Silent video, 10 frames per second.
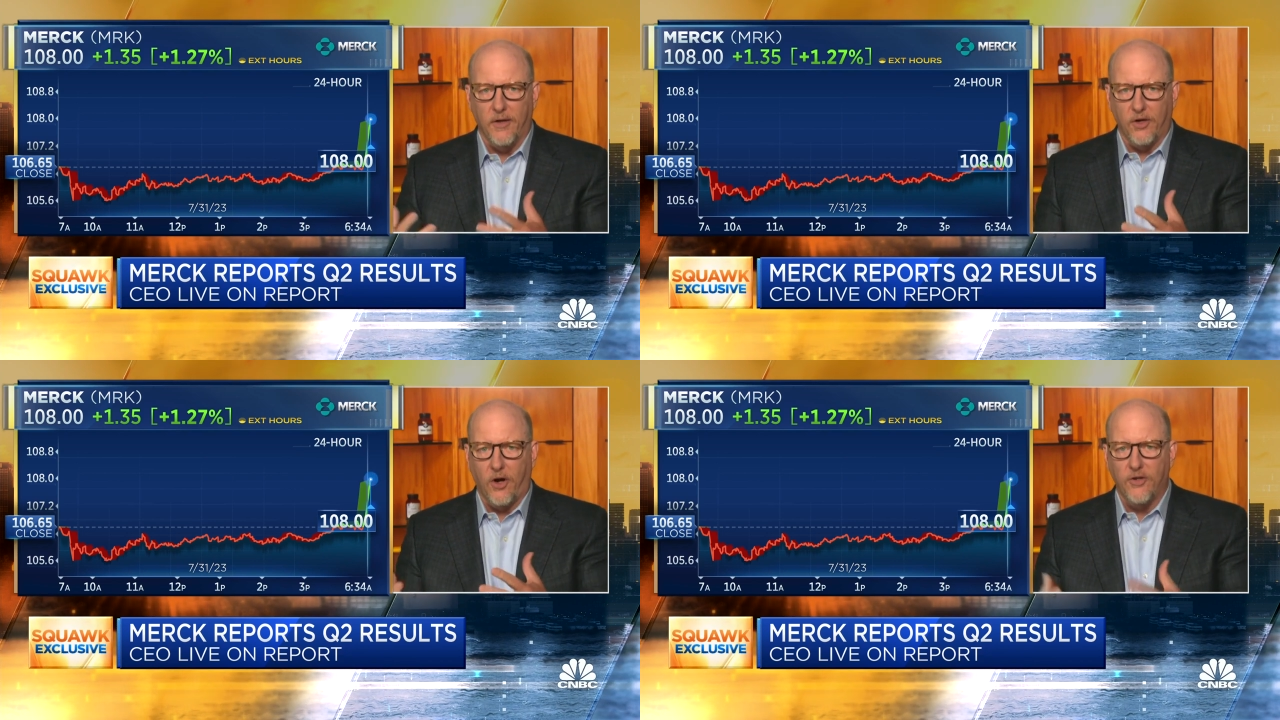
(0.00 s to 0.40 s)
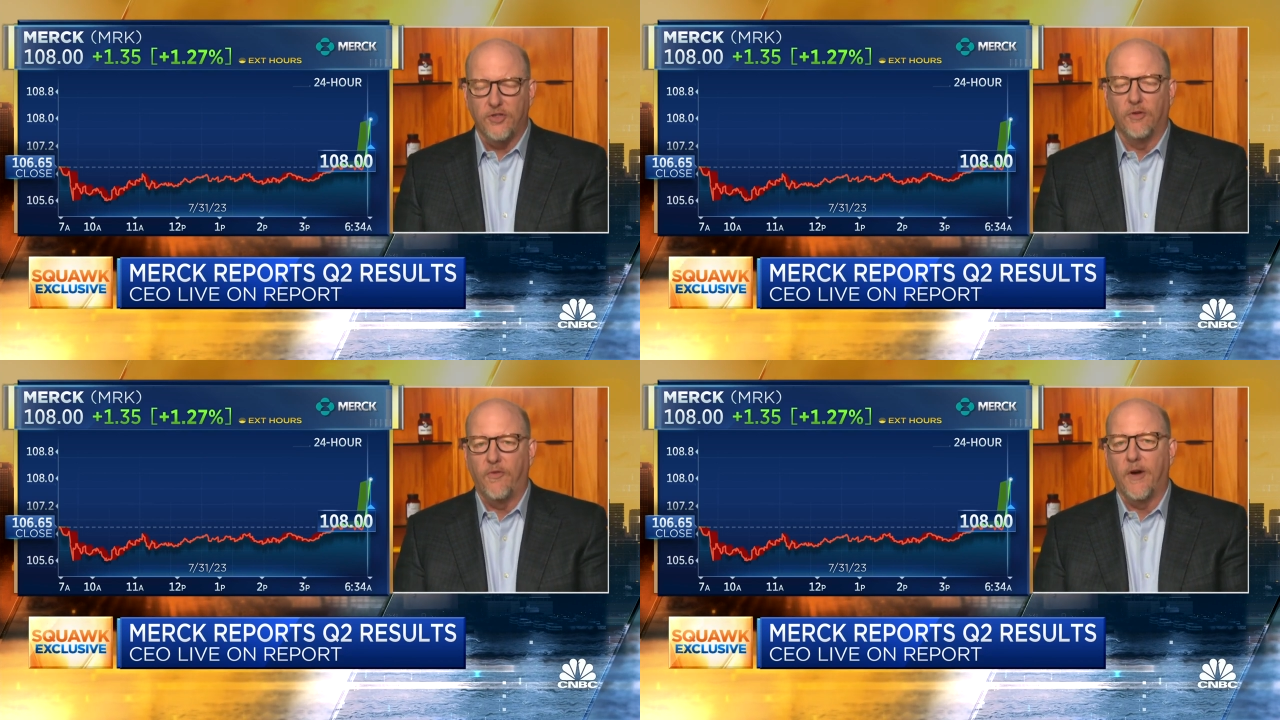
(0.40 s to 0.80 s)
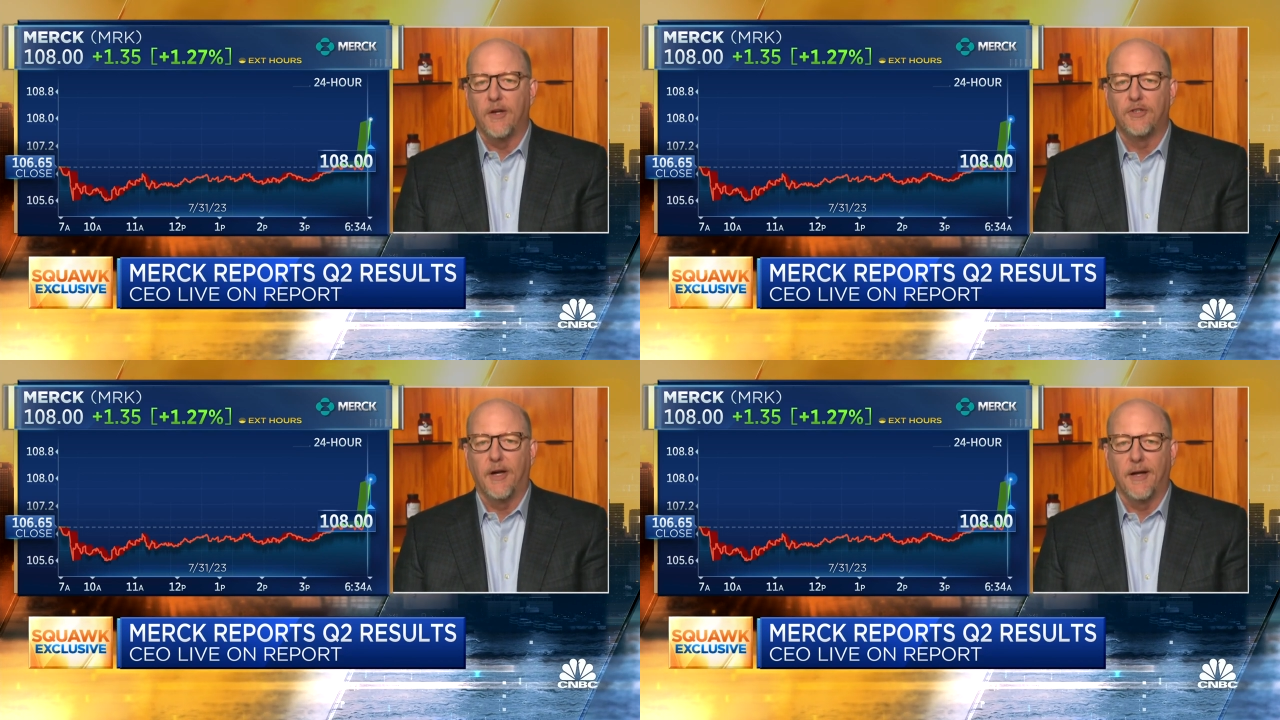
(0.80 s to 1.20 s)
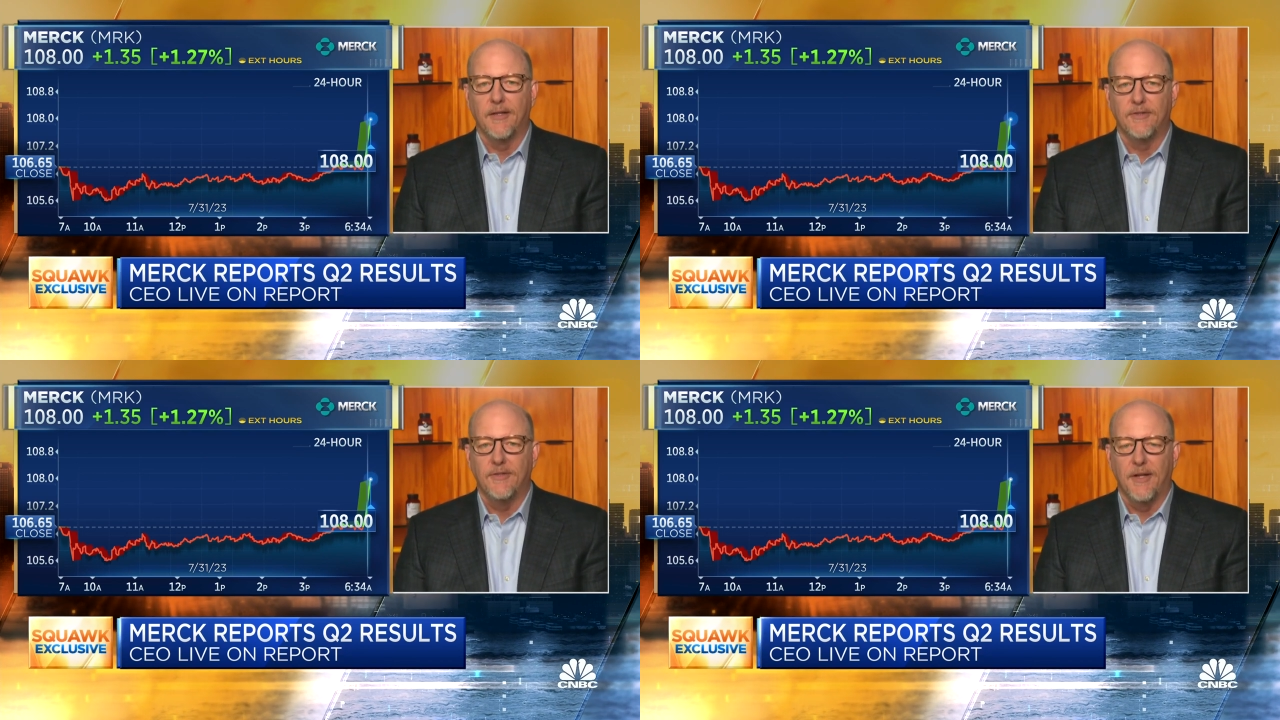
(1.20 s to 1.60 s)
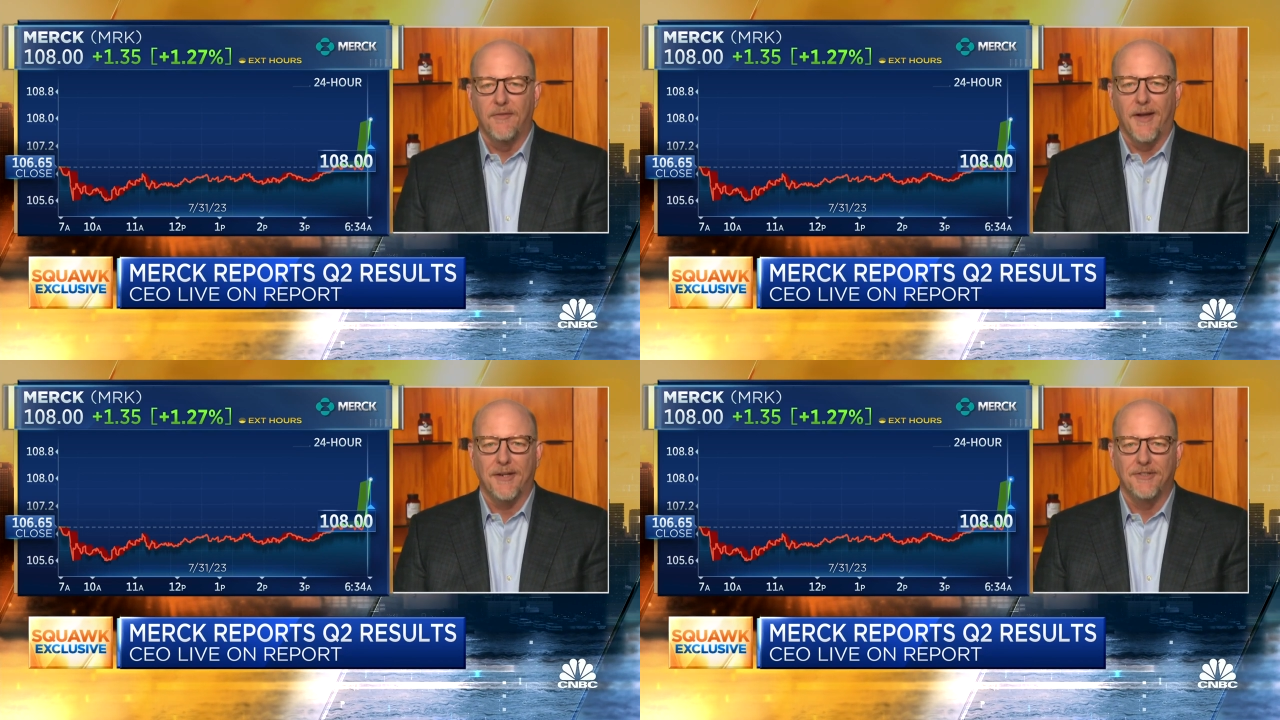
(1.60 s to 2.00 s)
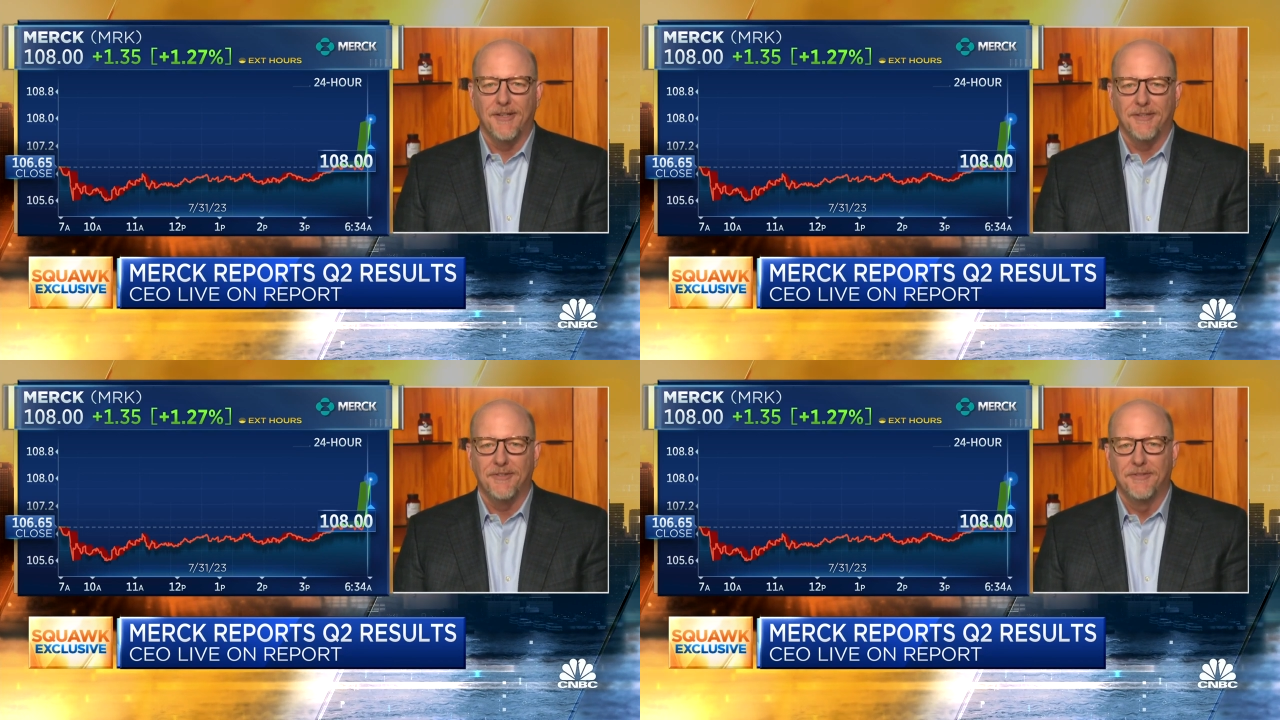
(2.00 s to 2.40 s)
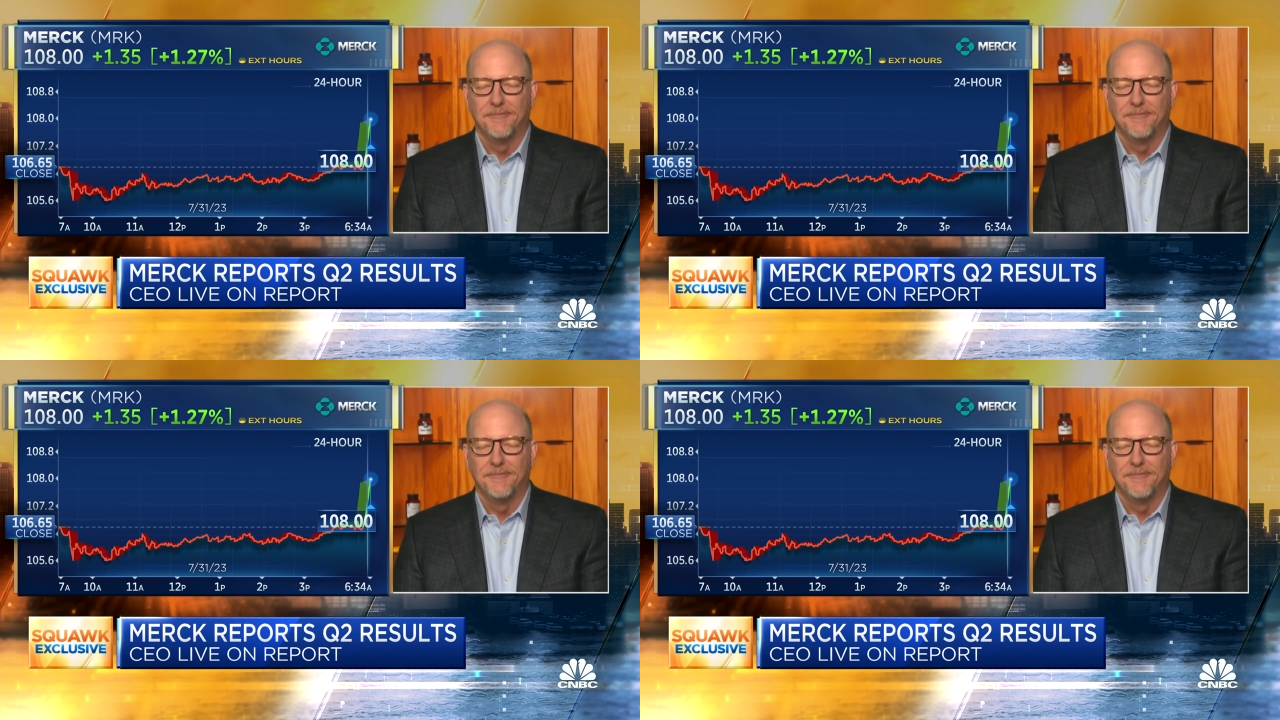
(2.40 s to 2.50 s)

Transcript: the Gardasil franchise in vaccines.